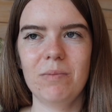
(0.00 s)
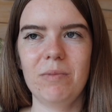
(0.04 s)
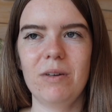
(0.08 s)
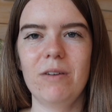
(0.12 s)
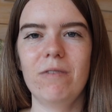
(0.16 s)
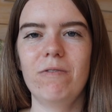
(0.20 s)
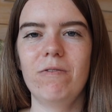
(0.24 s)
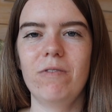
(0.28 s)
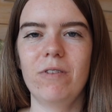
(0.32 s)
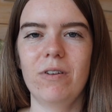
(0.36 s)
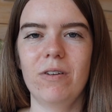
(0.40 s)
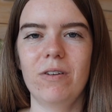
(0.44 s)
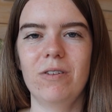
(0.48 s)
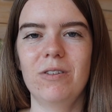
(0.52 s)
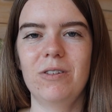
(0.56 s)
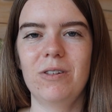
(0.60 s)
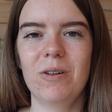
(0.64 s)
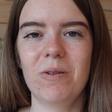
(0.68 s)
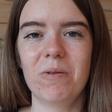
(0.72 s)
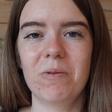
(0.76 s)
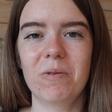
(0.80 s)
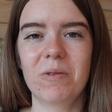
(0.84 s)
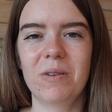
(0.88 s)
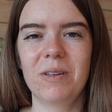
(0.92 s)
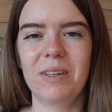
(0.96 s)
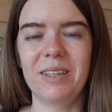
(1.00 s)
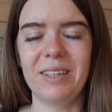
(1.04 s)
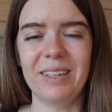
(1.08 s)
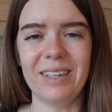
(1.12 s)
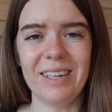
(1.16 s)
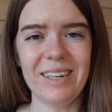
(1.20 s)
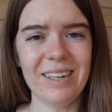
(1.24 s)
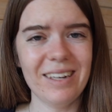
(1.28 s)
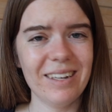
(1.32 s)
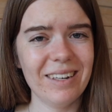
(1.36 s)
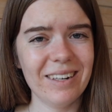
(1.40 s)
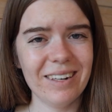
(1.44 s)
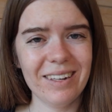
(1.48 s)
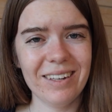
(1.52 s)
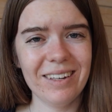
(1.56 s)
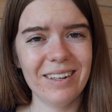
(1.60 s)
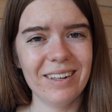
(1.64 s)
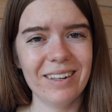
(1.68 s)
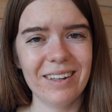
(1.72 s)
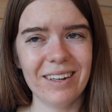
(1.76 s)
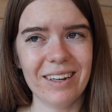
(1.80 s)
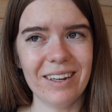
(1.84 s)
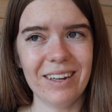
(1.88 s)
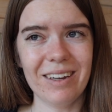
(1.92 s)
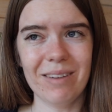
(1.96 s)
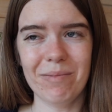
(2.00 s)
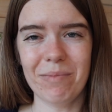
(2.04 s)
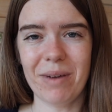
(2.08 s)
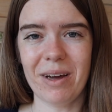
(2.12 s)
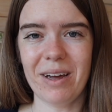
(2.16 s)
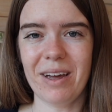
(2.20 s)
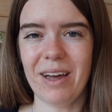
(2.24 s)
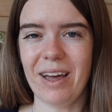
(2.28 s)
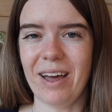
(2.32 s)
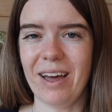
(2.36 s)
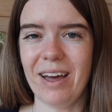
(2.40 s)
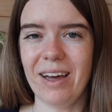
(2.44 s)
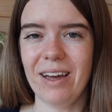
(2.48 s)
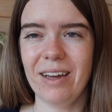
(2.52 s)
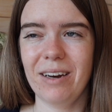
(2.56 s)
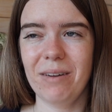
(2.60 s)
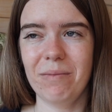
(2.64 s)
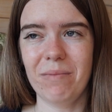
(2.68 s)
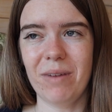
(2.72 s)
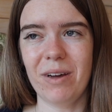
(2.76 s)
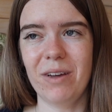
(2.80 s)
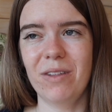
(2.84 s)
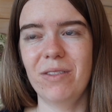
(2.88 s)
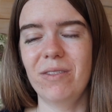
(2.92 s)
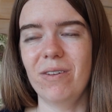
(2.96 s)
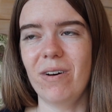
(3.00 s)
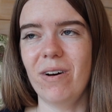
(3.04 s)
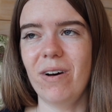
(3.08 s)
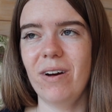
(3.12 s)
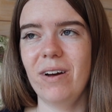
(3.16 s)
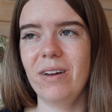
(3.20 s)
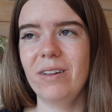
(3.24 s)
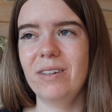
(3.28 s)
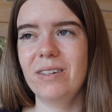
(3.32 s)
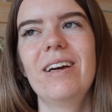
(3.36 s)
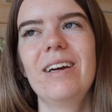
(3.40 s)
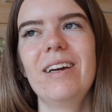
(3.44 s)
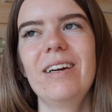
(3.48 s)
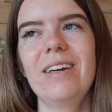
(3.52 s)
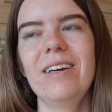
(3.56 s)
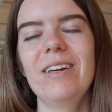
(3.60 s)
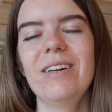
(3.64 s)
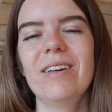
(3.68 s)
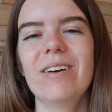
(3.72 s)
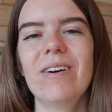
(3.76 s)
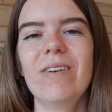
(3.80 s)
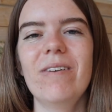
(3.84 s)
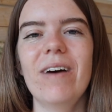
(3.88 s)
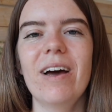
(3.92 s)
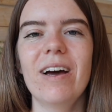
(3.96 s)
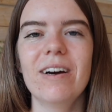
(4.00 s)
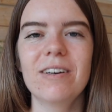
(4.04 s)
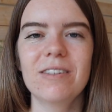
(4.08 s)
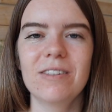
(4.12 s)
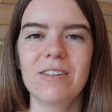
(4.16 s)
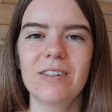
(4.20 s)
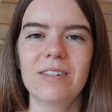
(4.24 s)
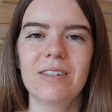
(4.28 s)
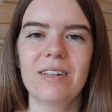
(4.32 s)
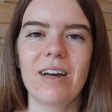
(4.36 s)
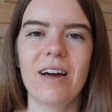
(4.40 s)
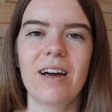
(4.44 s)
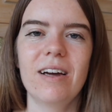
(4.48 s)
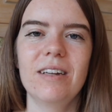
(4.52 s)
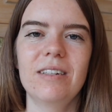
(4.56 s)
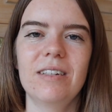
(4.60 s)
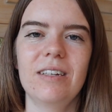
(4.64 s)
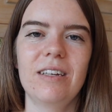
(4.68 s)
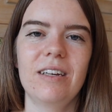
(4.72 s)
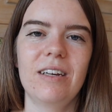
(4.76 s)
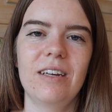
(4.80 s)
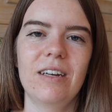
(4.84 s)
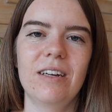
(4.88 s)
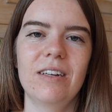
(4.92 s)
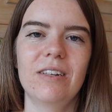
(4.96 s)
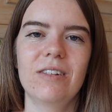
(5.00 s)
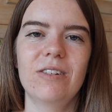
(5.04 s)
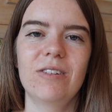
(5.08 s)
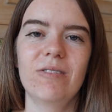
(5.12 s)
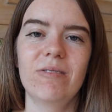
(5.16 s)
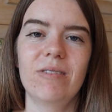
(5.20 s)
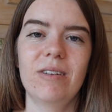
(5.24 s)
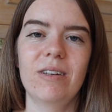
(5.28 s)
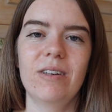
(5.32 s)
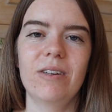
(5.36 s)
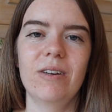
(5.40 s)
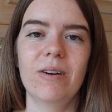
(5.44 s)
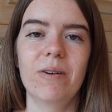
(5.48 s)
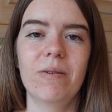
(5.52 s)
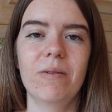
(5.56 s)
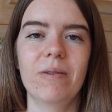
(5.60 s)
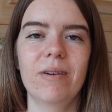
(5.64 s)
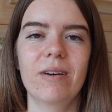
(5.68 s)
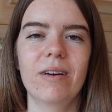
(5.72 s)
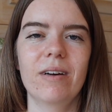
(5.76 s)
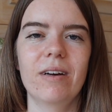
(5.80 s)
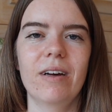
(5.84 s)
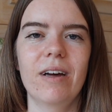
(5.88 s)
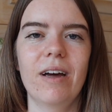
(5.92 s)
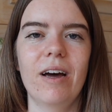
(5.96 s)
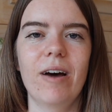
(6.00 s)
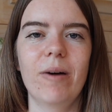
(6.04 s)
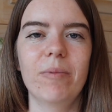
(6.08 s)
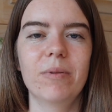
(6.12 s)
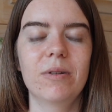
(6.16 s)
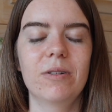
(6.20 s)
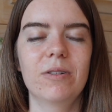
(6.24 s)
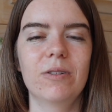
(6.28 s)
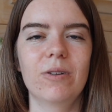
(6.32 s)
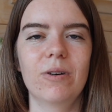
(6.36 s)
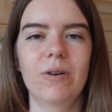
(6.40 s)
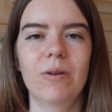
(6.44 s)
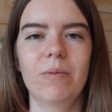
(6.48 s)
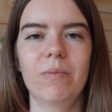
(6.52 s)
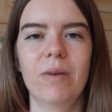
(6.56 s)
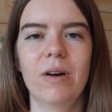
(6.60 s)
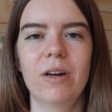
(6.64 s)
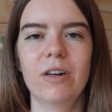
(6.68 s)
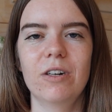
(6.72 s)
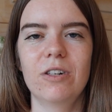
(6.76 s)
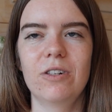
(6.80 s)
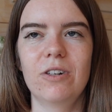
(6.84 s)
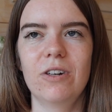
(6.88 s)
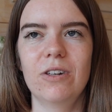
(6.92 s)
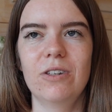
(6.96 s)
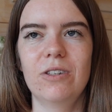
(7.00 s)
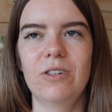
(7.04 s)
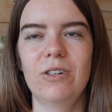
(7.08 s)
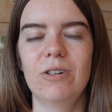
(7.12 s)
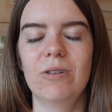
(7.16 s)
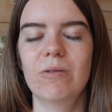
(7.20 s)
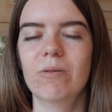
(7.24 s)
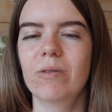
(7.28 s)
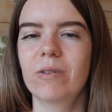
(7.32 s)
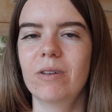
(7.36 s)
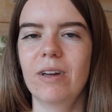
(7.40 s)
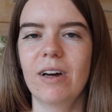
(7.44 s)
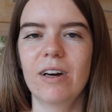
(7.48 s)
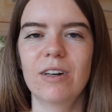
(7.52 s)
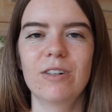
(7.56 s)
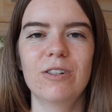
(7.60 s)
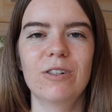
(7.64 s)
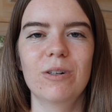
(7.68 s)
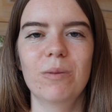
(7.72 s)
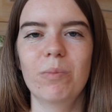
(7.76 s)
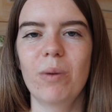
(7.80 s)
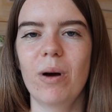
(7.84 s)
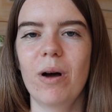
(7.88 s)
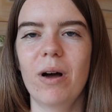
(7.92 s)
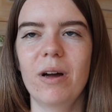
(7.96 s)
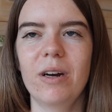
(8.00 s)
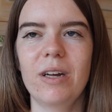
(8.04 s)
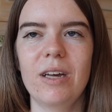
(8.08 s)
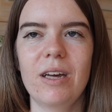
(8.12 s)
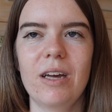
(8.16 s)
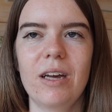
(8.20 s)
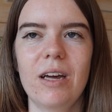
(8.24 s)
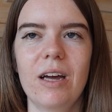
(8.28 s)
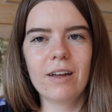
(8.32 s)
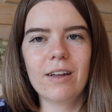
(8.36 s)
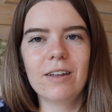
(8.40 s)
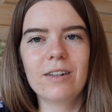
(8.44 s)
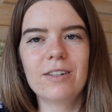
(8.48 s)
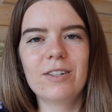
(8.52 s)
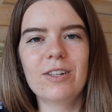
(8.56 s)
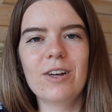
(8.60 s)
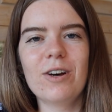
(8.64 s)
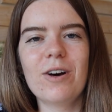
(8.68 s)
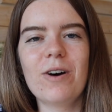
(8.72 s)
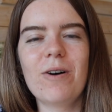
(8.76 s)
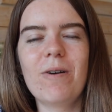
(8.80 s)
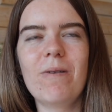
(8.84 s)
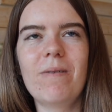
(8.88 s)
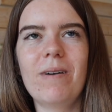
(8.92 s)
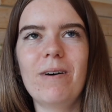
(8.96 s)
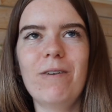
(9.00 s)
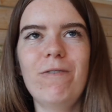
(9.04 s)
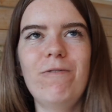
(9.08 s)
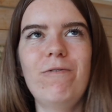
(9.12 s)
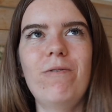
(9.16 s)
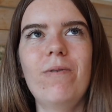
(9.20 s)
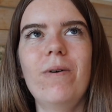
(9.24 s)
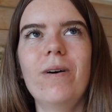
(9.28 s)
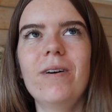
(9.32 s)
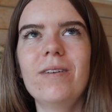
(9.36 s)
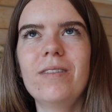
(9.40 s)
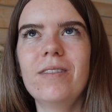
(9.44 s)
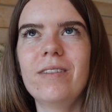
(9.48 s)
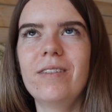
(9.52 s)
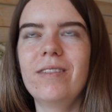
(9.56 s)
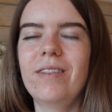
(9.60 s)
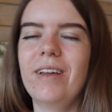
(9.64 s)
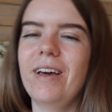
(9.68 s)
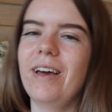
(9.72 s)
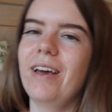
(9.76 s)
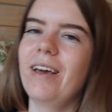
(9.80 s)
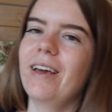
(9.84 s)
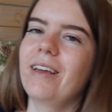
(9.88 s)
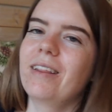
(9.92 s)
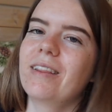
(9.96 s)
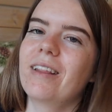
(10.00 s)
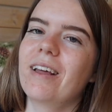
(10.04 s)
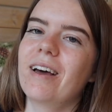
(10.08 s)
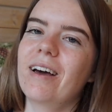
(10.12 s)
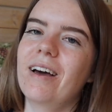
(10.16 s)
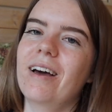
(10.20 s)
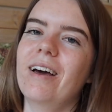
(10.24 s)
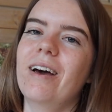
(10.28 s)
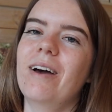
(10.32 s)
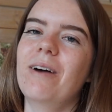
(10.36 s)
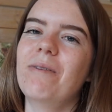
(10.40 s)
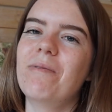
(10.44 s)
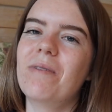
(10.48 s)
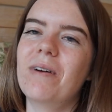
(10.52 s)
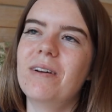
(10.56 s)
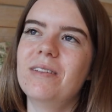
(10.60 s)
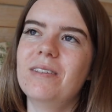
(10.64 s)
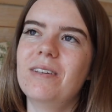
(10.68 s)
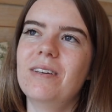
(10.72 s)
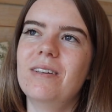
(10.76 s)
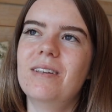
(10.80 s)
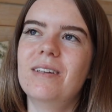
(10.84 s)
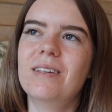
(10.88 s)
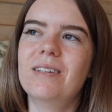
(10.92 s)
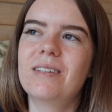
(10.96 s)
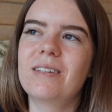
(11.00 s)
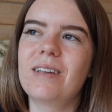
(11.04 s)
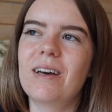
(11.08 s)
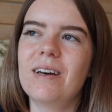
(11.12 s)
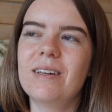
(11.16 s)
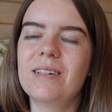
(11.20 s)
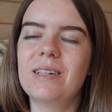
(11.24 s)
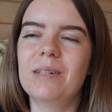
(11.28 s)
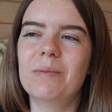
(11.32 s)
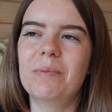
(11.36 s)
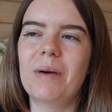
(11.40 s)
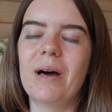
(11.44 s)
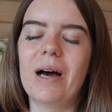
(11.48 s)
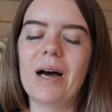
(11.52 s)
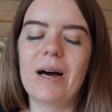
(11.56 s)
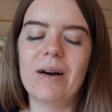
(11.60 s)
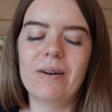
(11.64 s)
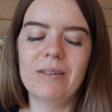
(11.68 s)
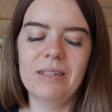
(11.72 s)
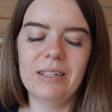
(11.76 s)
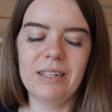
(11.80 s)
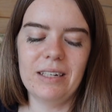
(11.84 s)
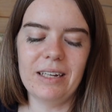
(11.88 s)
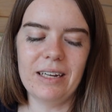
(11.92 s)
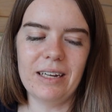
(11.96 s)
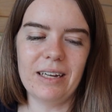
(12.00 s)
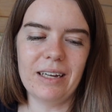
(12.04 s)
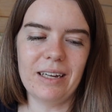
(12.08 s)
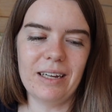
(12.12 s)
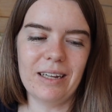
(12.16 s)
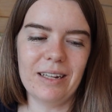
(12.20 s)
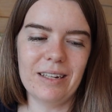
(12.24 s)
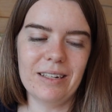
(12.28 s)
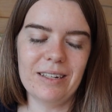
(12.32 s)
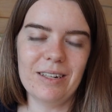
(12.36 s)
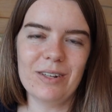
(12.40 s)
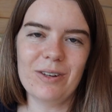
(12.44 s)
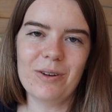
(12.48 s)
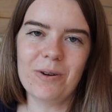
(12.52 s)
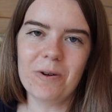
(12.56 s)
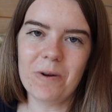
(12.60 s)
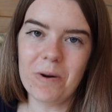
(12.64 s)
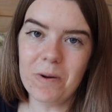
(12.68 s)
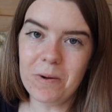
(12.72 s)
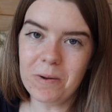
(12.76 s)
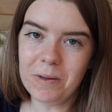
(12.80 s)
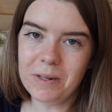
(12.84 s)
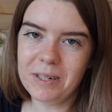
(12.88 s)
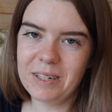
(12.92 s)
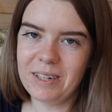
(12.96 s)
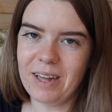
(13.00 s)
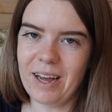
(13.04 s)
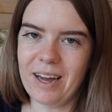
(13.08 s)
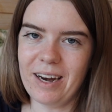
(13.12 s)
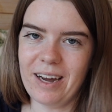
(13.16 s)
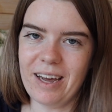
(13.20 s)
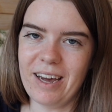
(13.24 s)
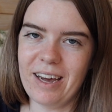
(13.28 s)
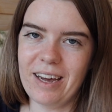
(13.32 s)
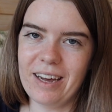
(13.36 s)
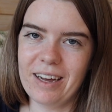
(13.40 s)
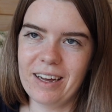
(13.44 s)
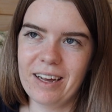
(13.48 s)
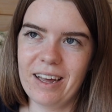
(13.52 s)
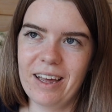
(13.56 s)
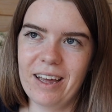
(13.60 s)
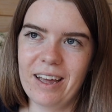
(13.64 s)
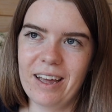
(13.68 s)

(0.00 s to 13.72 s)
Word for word: me feel so clean in my head and my thoughts. You know, exercising, doing yoga helps so much just to relax your body. So a fourth thing that I want to discuss about is goal setting.